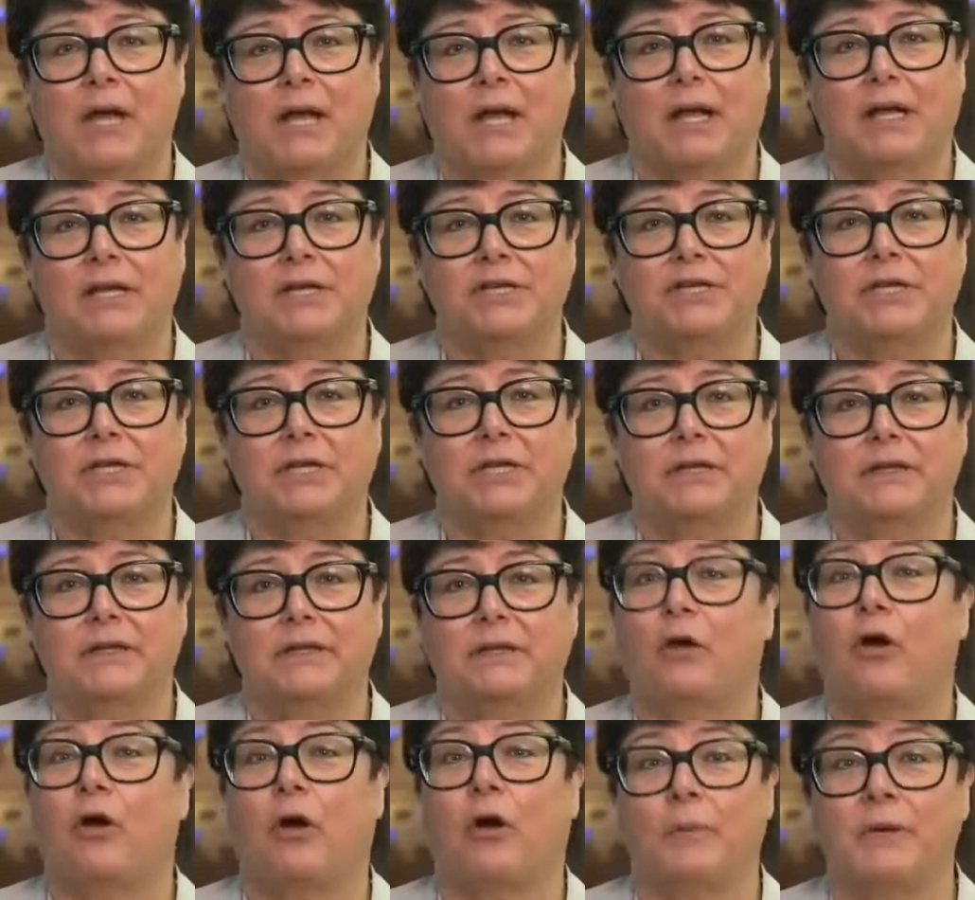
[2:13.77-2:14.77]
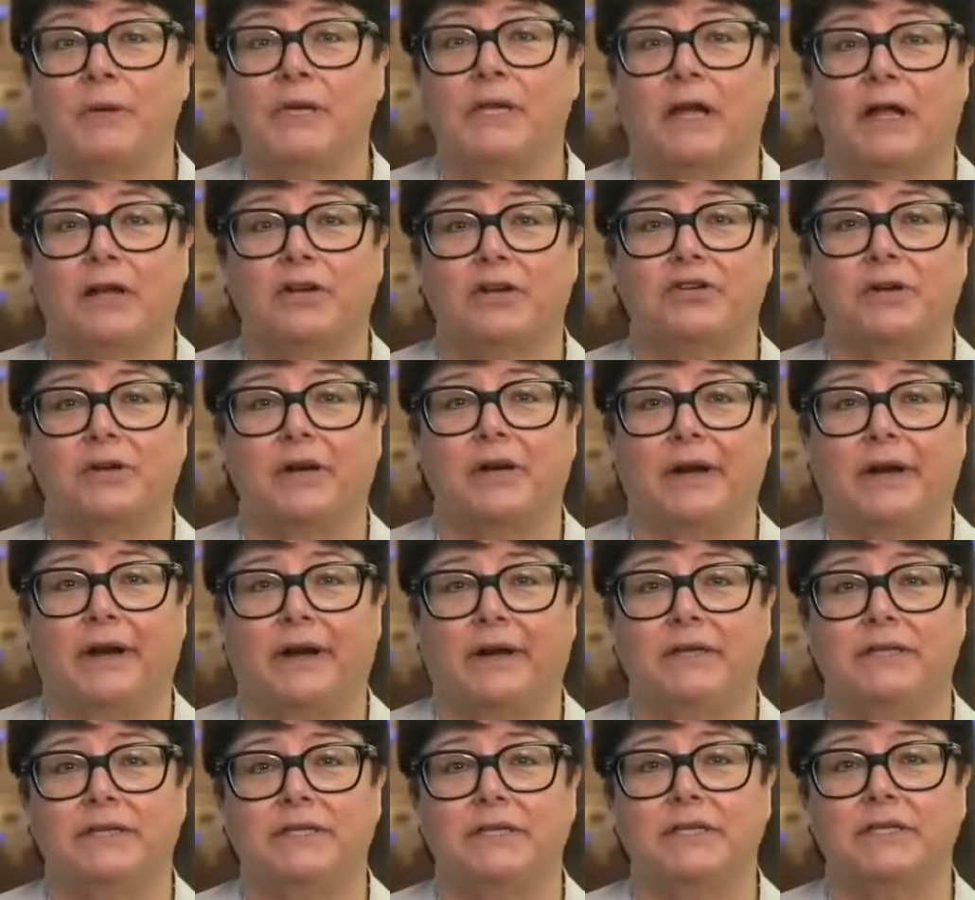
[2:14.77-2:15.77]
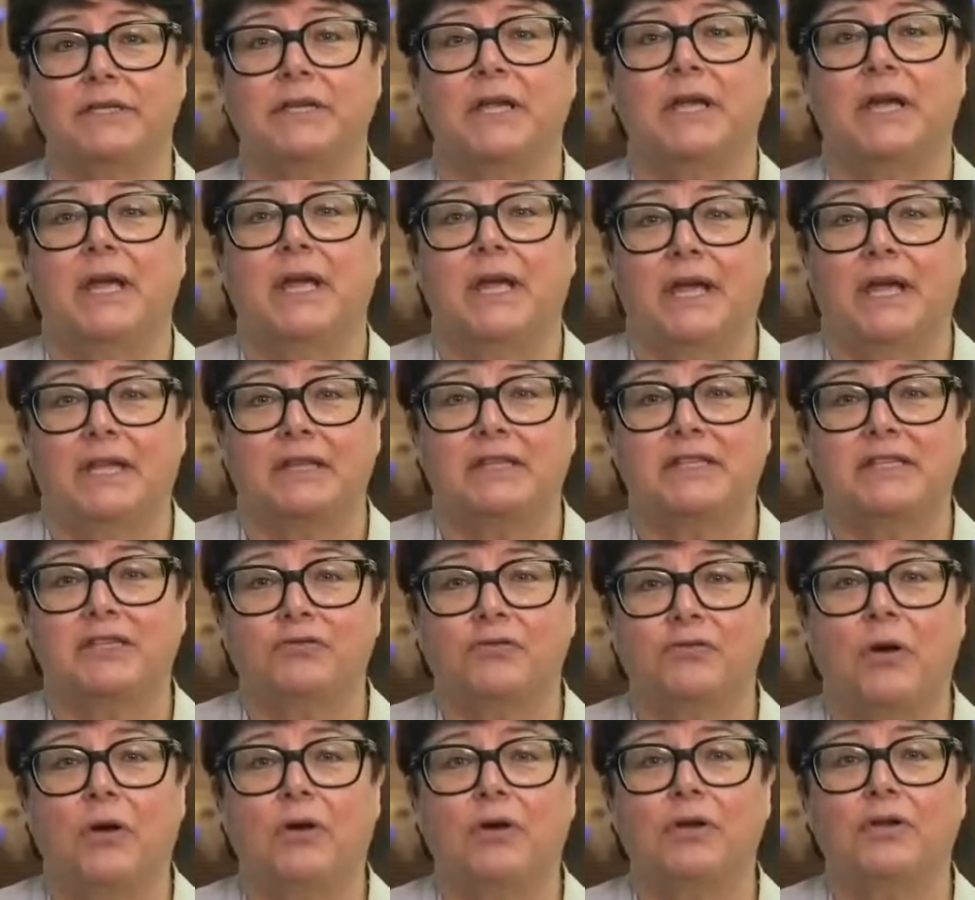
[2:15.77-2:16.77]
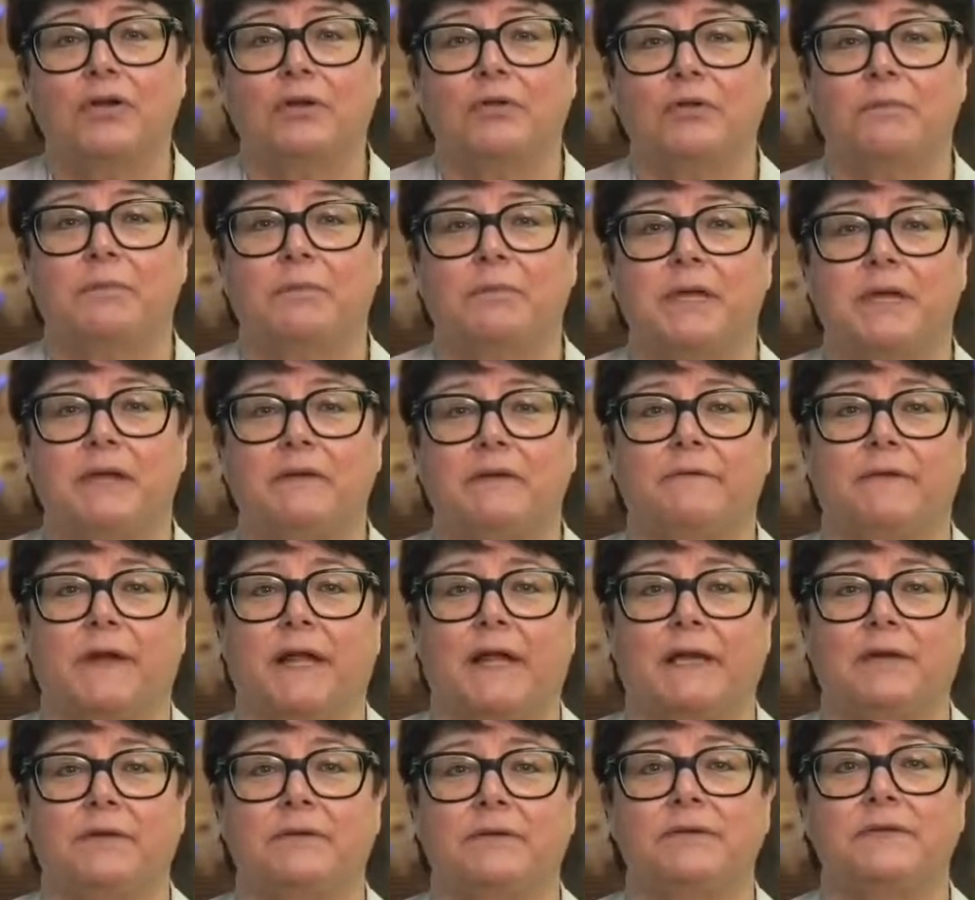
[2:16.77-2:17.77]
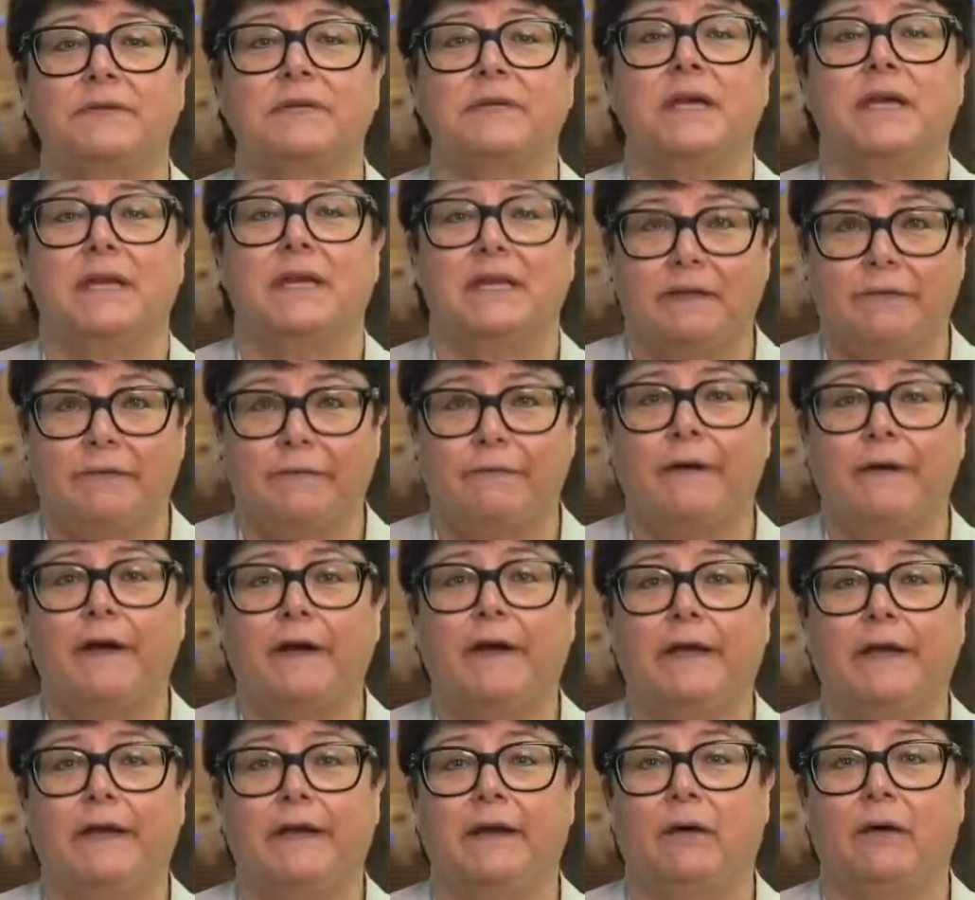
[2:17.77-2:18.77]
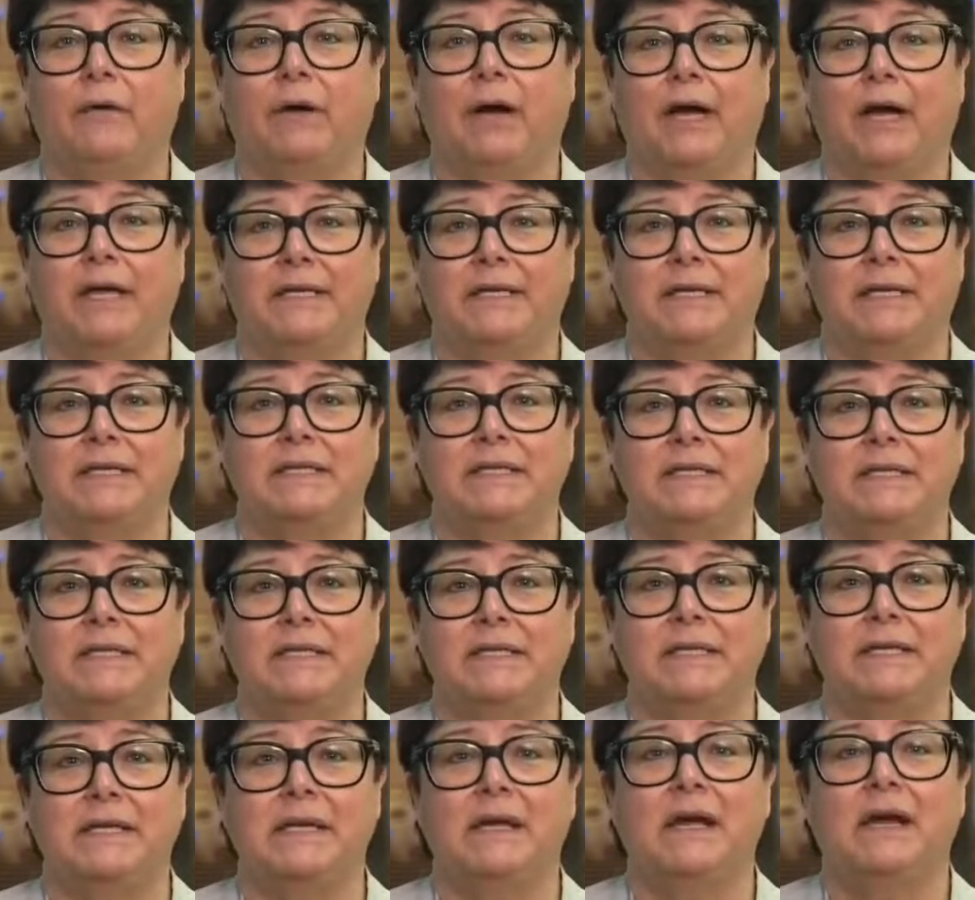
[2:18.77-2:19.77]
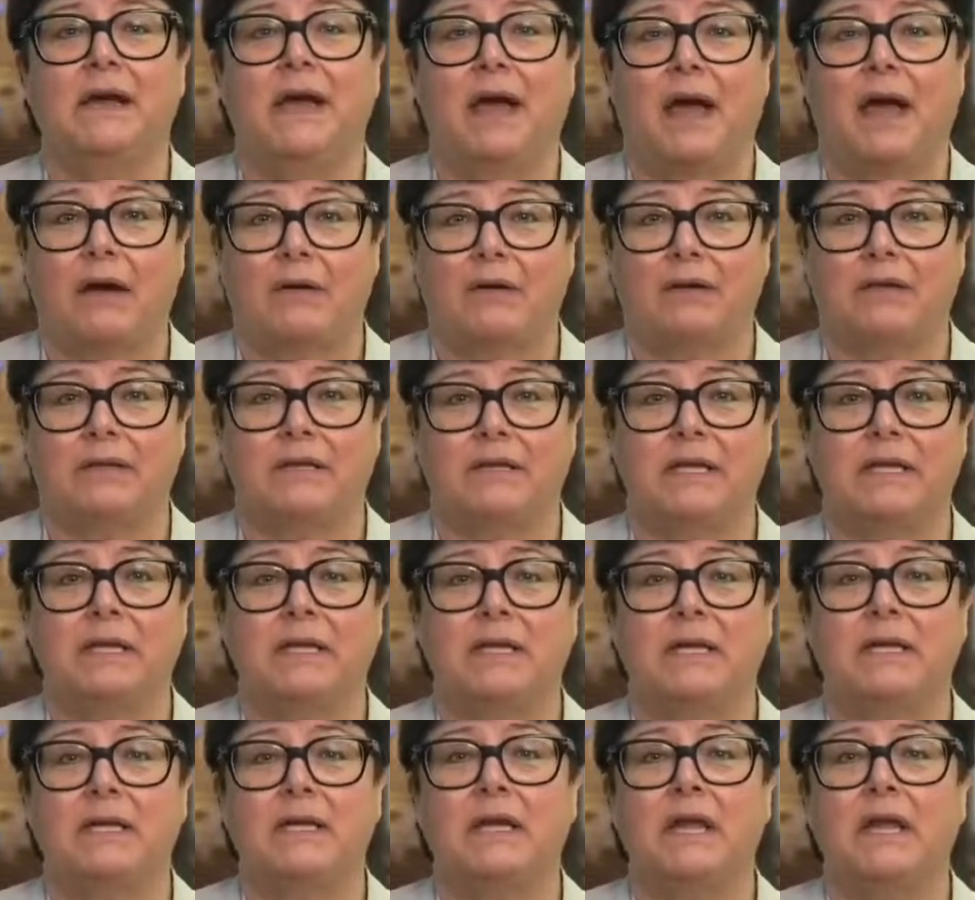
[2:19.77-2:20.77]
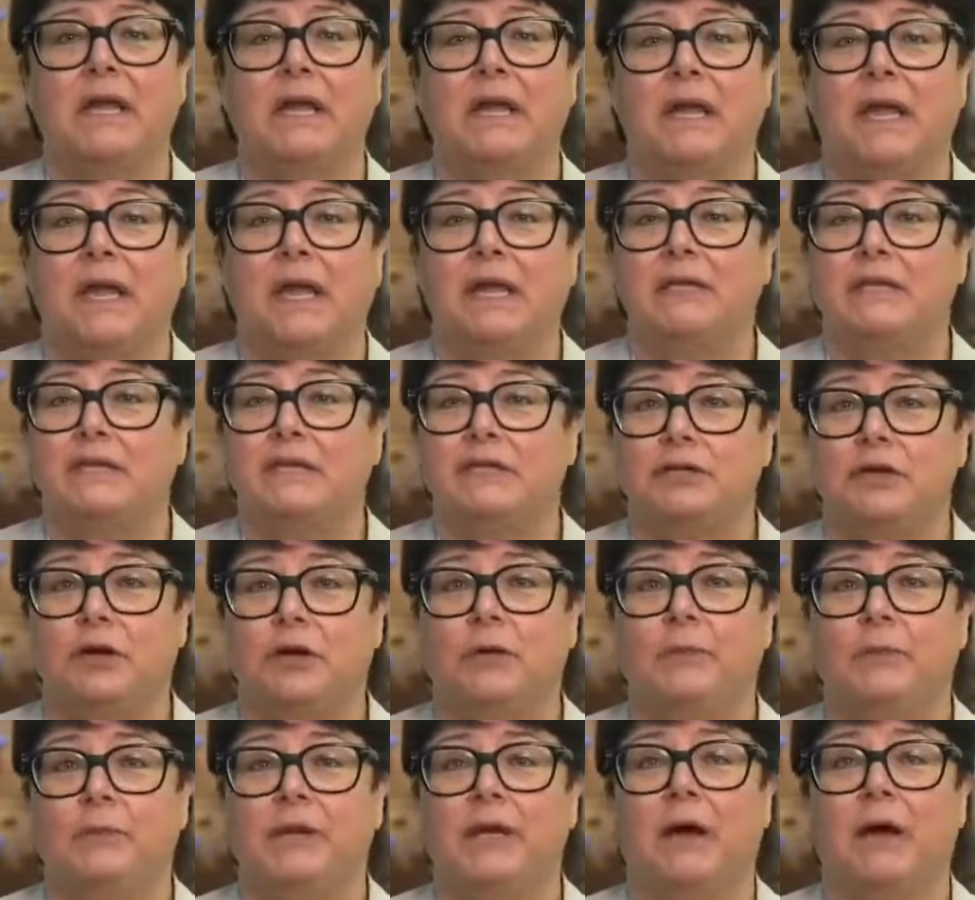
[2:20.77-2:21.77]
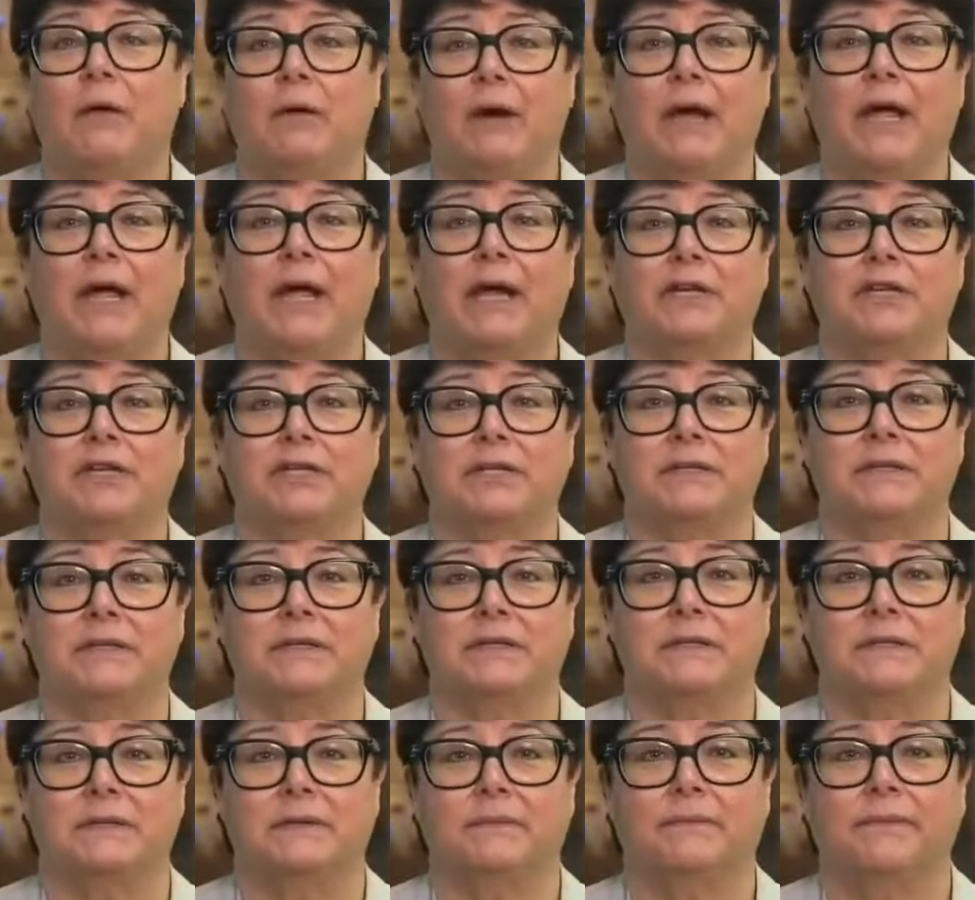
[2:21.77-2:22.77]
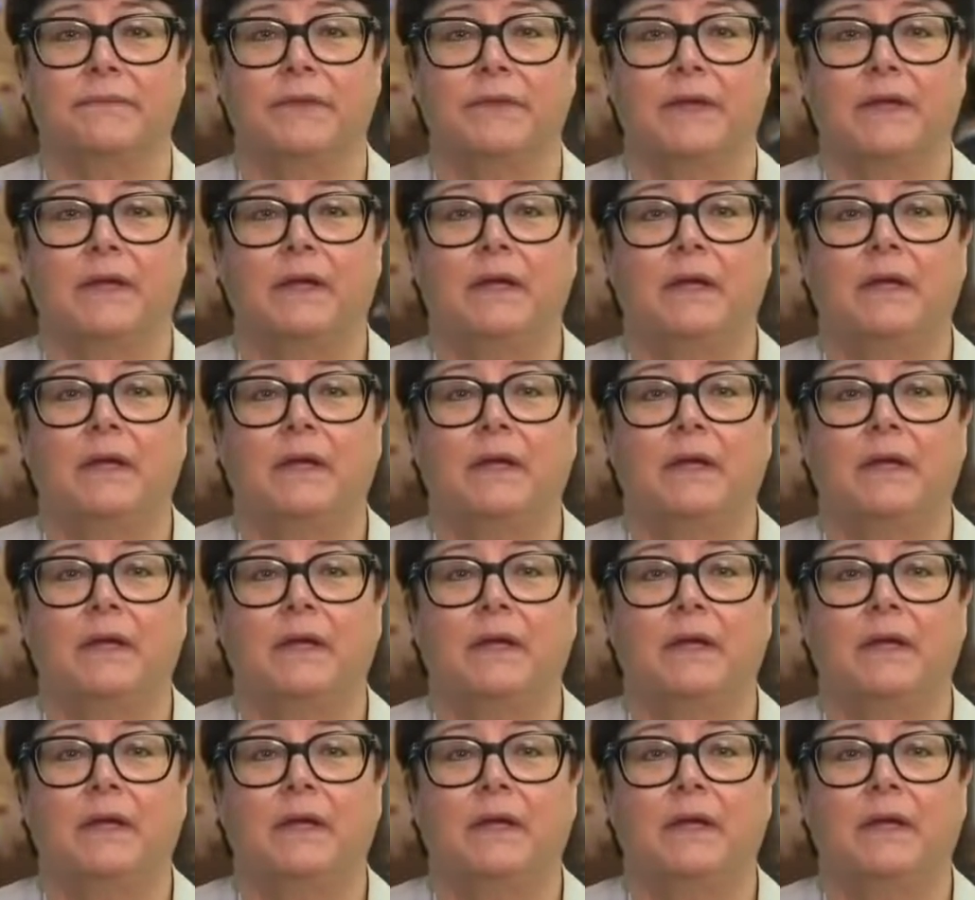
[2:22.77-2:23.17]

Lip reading: Our culture, the common cultural heritage, and strong European values define our identity, our thinking, and determine our actions.